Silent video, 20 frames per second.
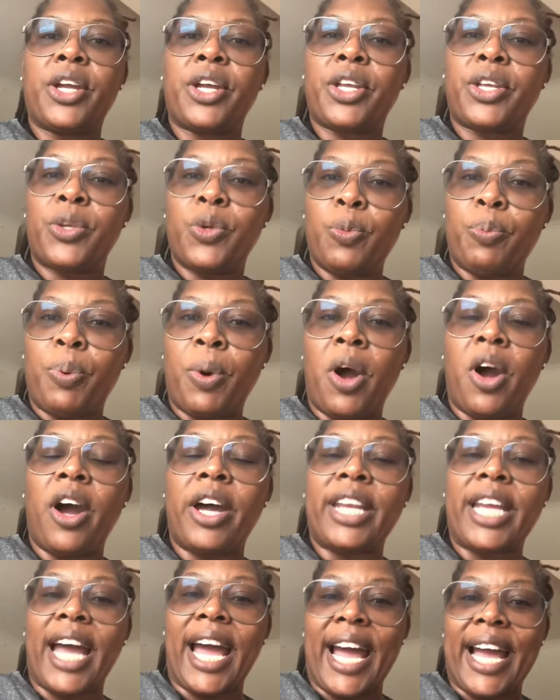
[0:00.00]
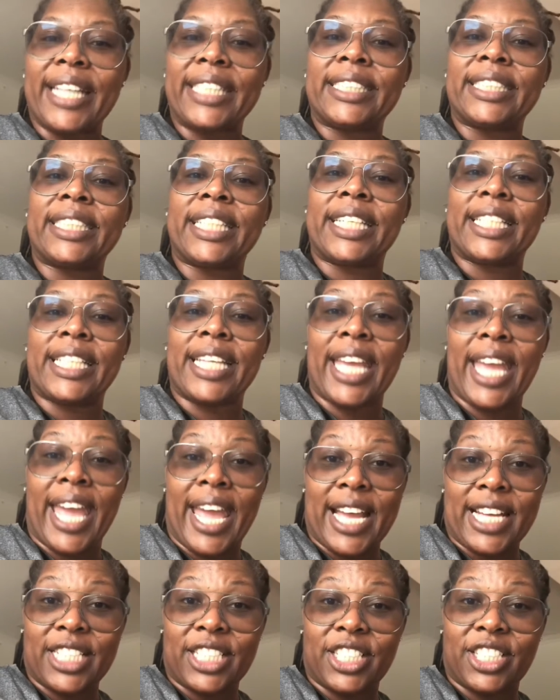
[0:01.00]
coupon as
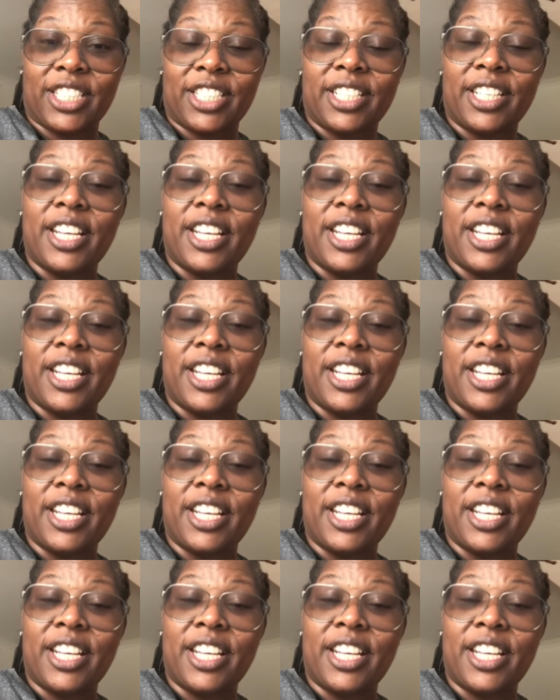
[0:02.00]
cash.